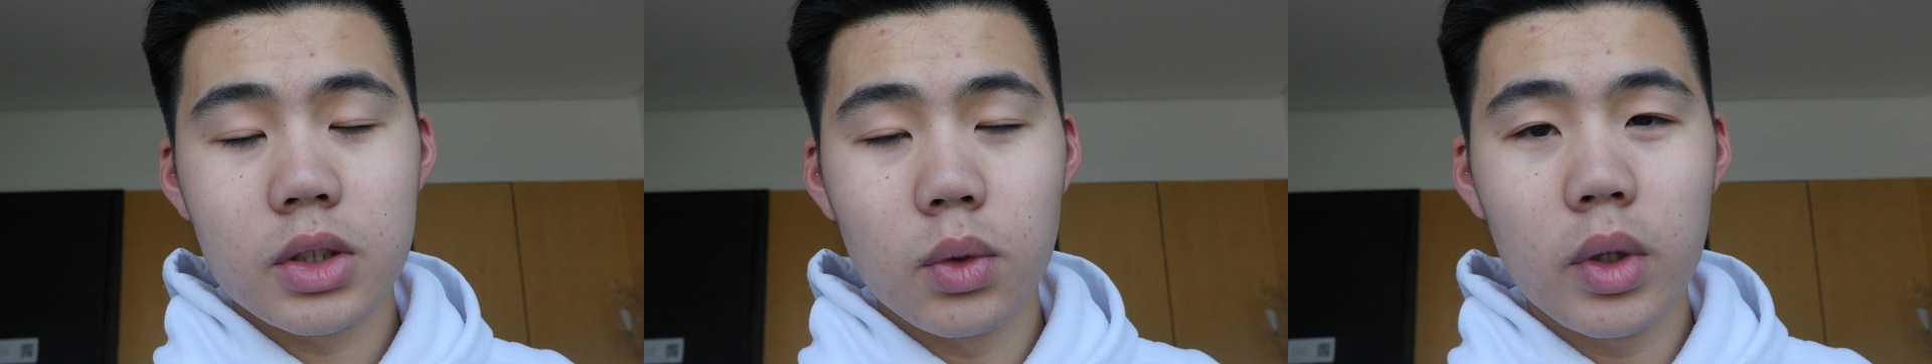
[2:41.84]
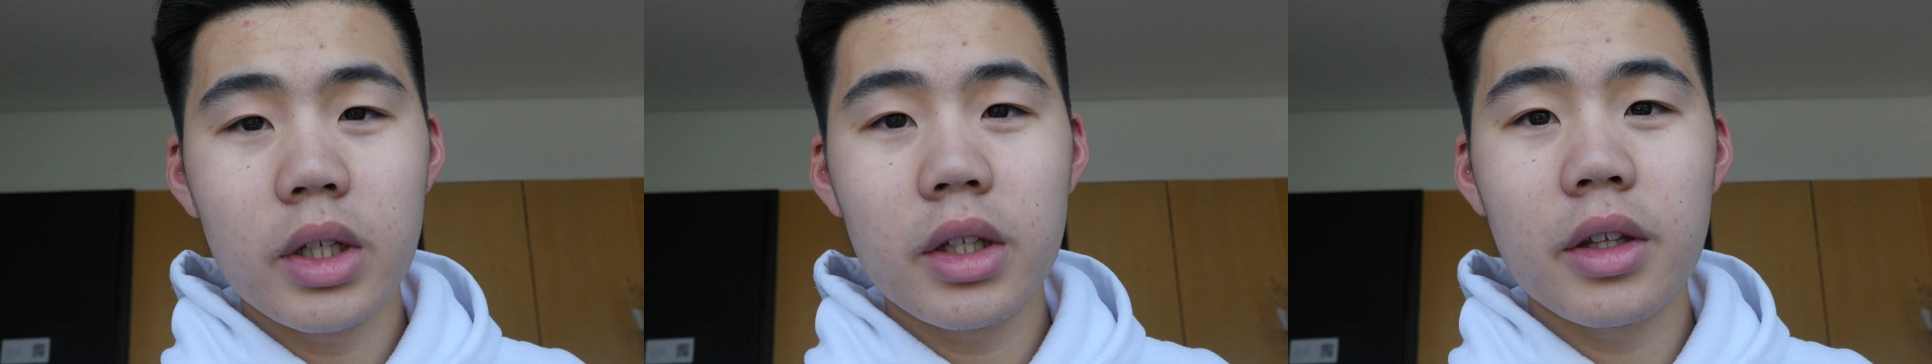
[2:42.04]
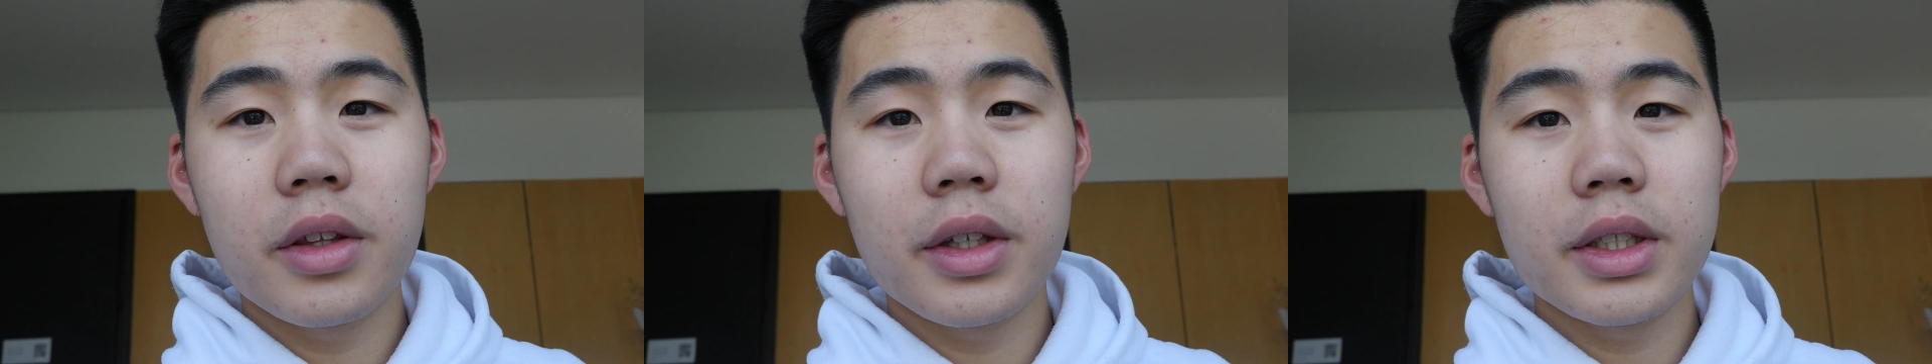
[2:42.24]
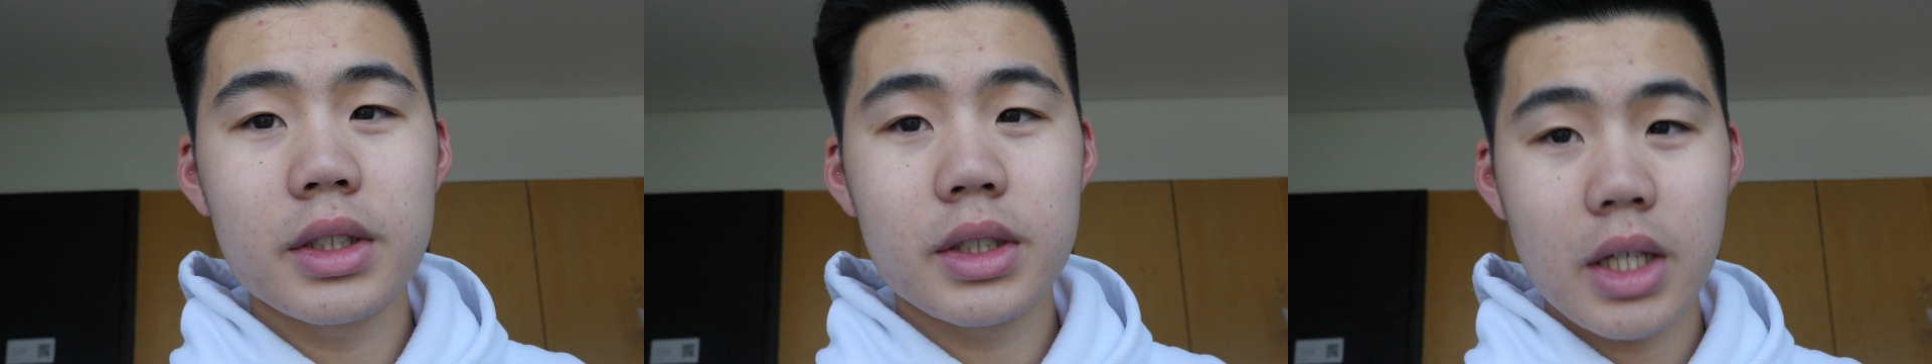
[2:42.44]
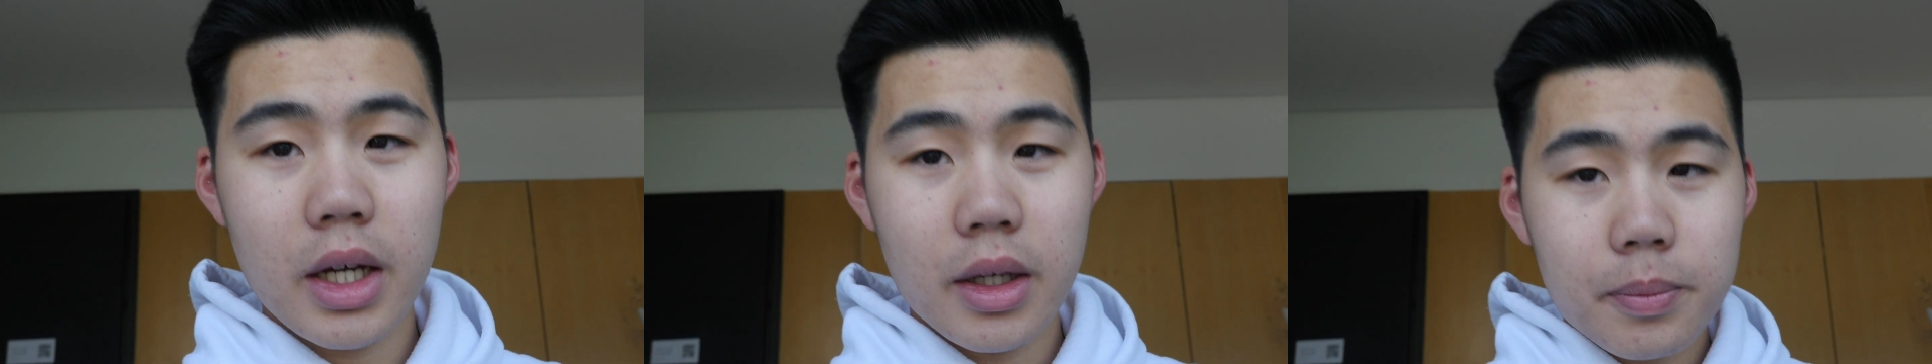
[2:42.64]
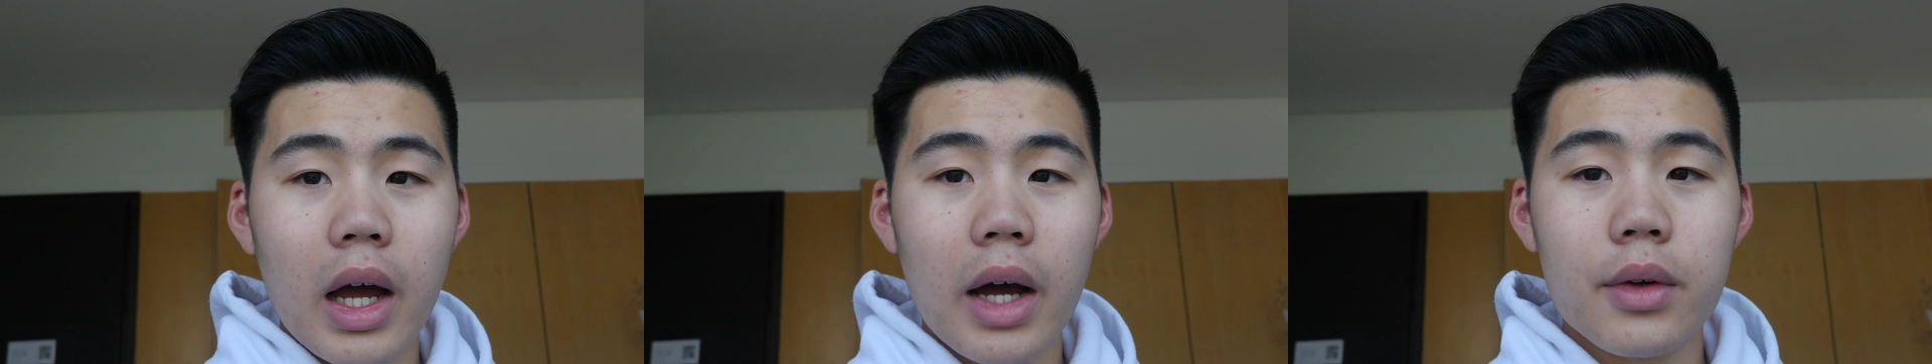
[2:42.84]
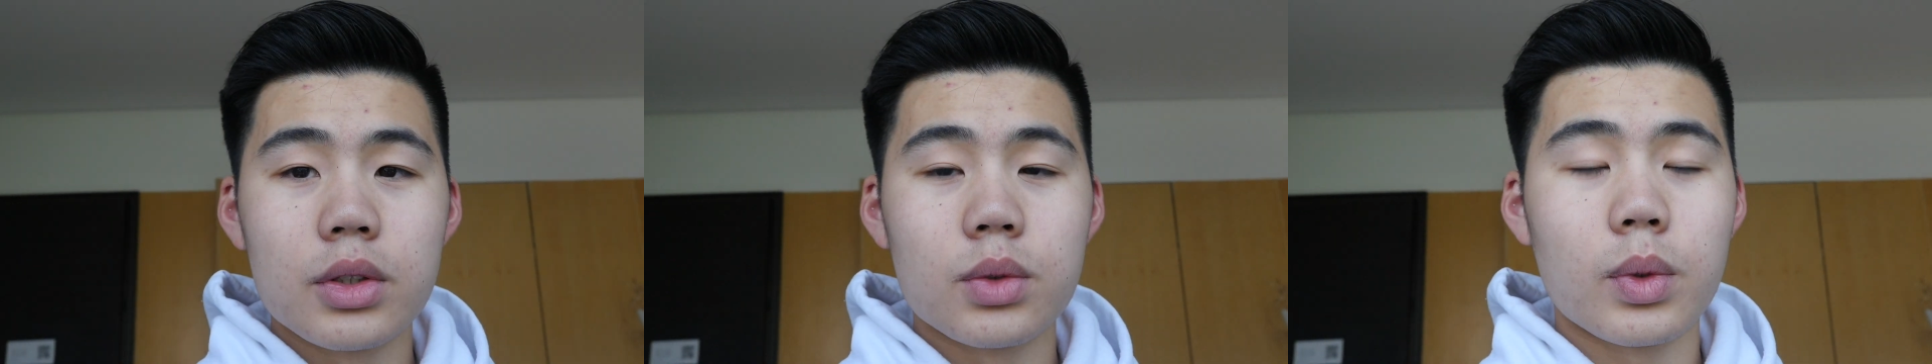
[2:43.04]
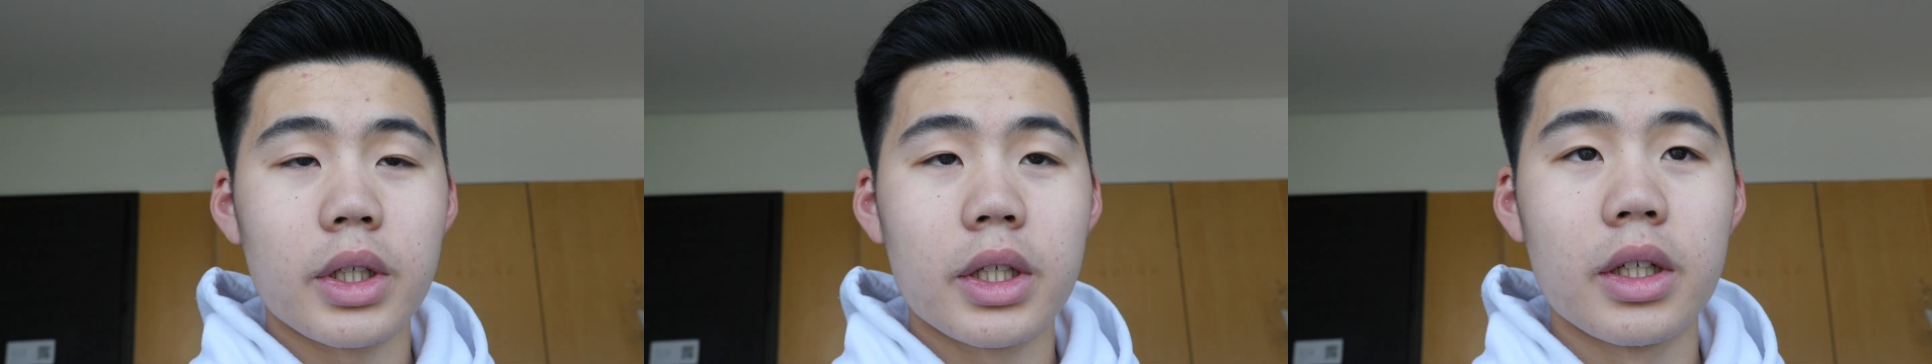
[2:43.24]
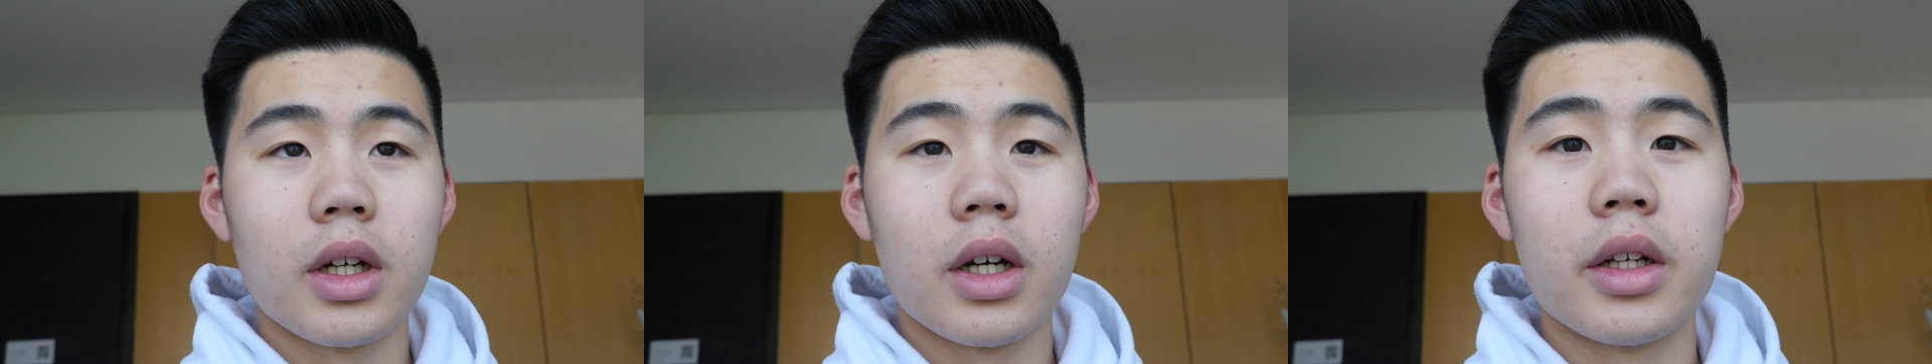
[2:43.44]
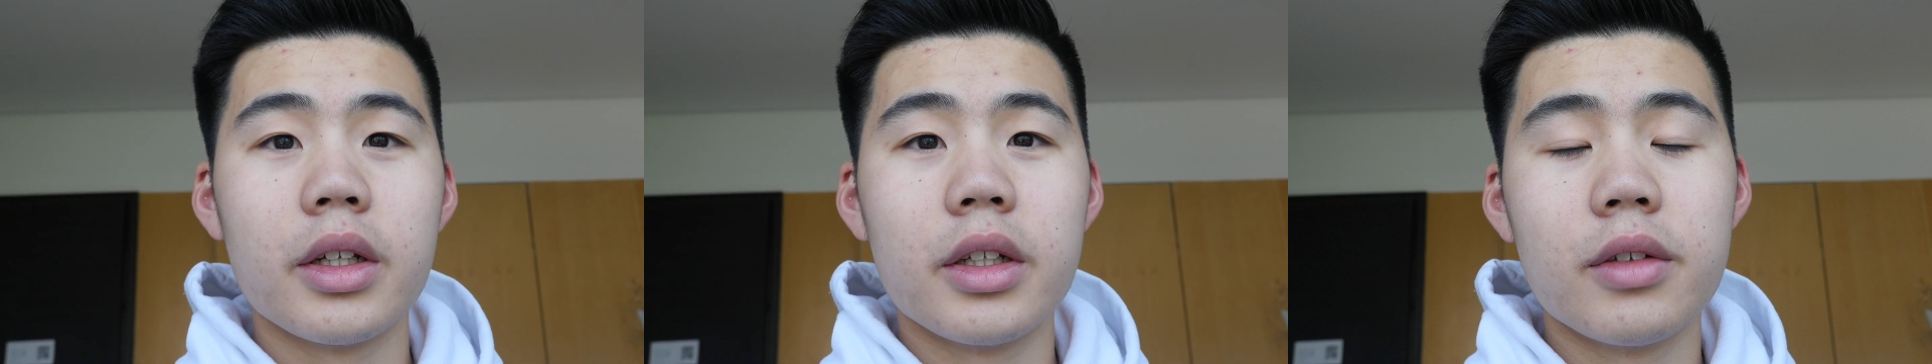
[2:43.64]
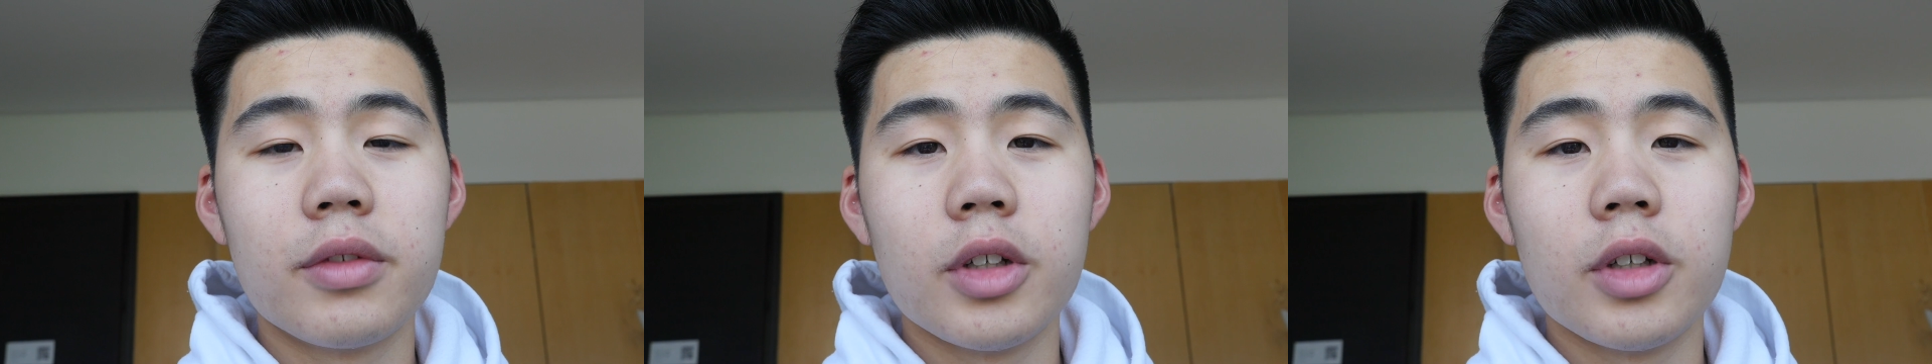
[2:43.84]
So one of the things that I was working on in